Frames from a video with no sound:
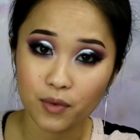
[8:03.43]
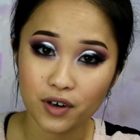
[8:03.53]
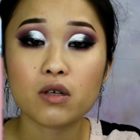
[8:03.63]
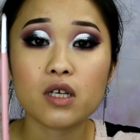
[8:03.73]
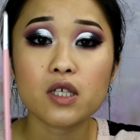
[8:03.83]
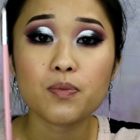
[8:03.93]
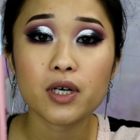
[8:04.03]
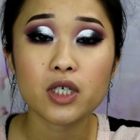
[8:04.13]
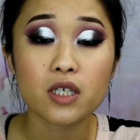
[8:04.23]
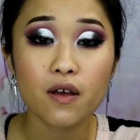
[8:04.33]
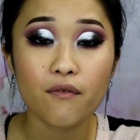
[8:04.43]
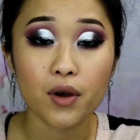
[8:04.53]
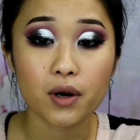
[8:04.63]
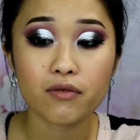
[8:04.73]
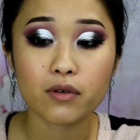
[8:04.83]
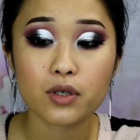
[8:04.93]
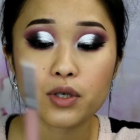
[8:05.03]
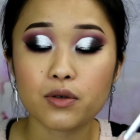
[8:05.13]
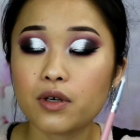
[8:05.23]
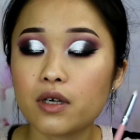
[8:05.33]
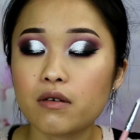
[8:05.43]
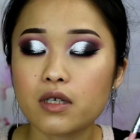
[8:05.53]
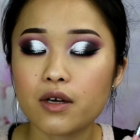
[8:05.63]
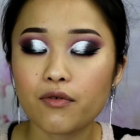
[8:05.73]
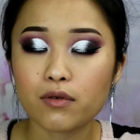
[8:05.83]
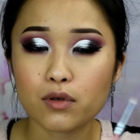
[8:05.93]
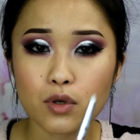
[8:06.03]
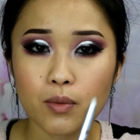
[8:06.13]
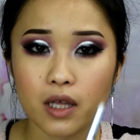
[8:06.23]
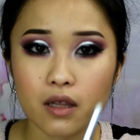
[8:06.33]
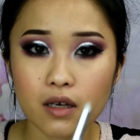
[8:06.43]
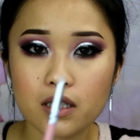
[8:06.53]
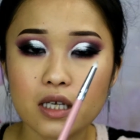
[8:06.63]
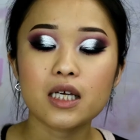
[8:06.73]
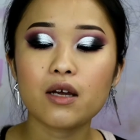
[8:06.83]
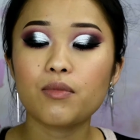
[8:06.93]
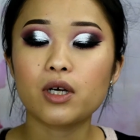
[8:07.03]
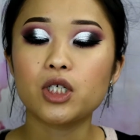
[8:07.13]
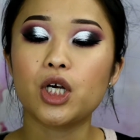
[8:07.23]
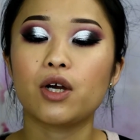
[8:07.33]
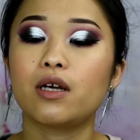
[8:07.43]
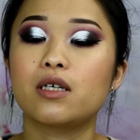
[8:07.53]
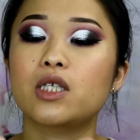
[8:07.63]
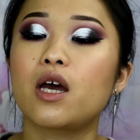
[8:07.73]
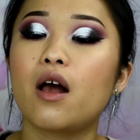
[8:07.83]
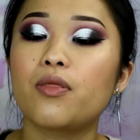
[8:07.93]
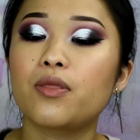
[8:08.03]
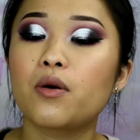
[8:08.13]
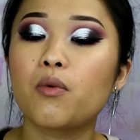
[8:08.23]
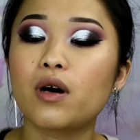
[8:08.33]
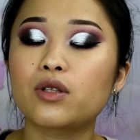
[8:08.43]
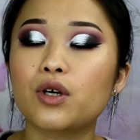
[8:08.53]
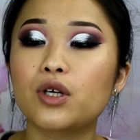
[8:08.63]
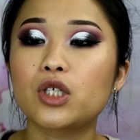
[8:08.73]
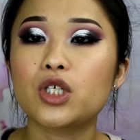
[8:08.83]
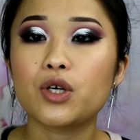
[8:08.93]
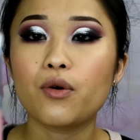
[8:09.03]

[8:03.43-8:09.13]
So this brush is very versatile. You can use it for so many things. The second brush here is the 132.